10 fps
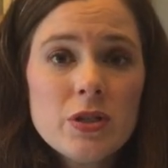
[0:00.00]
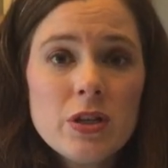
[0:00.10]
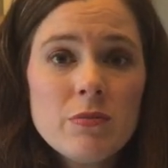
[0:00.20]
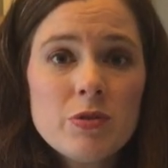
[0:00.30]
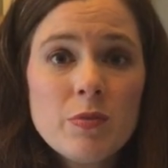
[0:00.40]

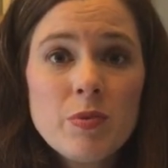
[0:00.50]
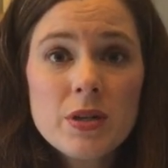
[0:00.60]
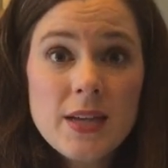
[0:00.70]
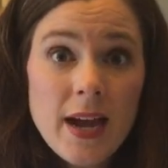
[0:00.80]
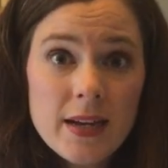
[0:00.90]
serum to
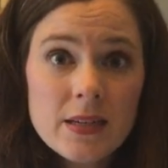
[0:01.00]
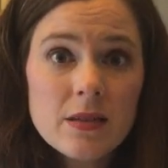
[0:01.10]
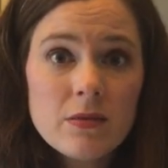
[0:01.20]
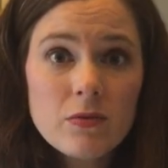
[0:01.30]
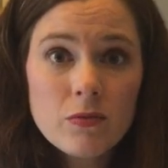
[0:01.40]
protect
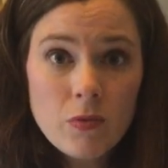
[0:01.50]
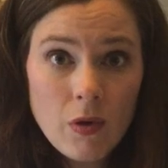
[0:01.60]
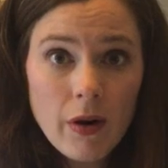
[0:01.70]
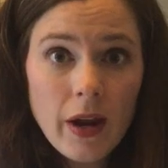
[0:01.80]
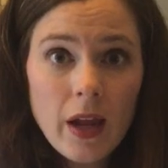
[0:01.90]

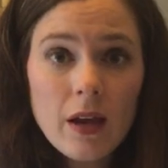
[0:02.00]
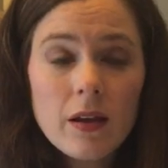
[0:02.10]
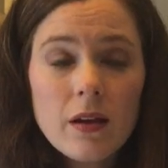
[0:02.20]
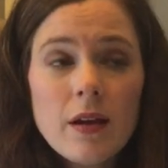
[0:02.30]
Rory."